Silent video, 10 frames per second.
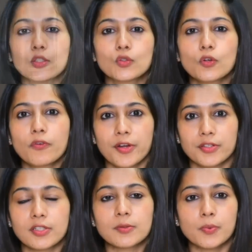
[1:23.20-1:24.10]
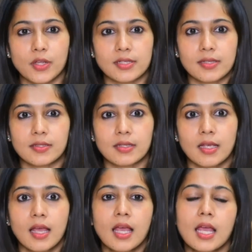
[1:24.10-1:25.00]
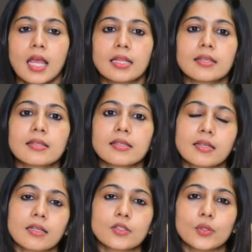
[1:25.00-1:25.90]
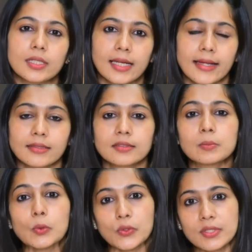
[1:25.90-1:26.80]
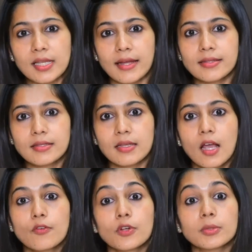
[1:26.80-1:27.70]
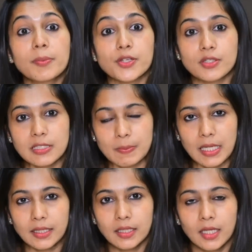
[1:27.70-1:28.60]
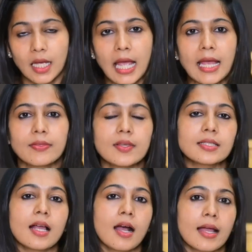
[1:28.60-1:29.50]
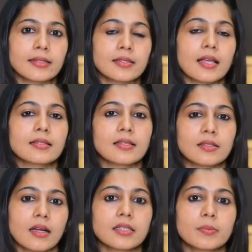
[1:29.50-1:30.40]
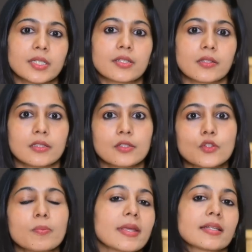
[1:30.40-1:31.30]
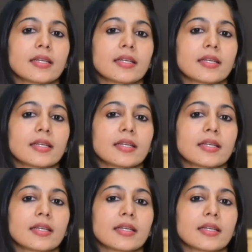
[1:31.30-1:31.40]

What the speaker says: leukapheresis process. This is done to collect the monocytes from the patient's blood. This acts as a starting material to make